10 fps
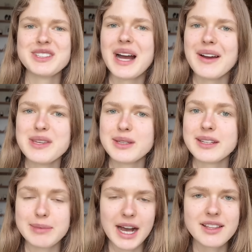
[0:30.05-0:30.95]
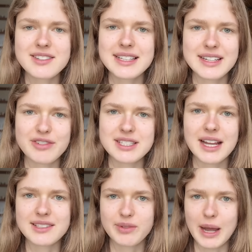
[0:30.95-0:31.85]
through how you can be answering the different
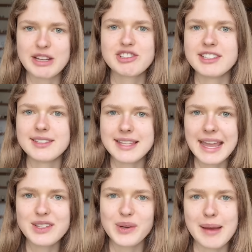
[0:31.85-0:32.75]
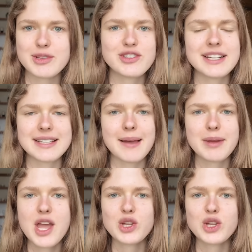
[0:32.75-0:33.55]
styles of questions in your chemistry exam